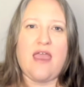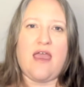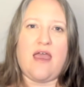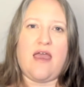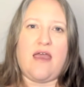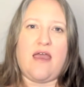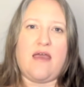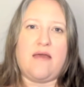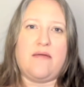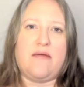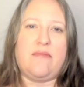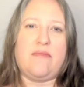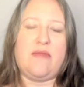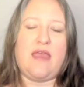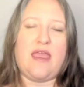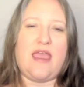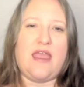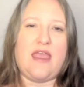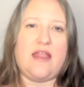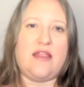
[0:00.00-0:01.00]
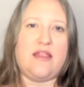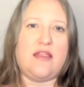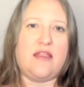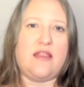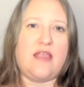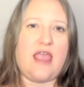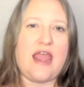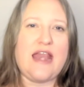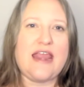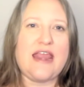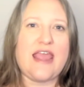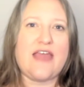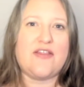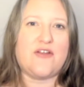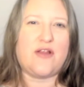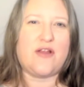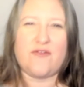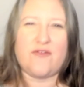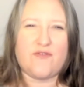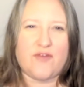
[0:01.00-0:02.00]
and any
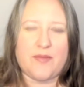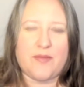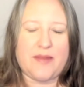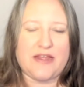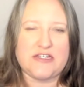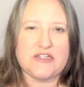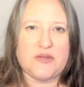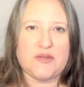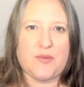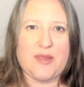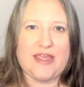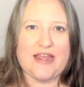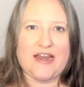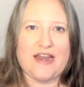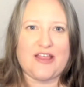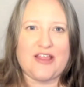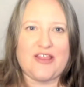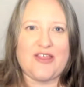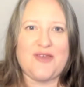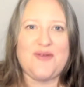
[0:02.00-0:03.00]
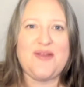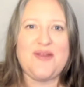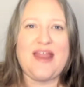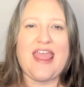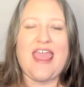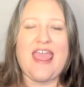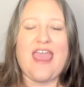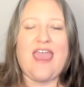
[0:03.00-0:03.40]
other information we can include.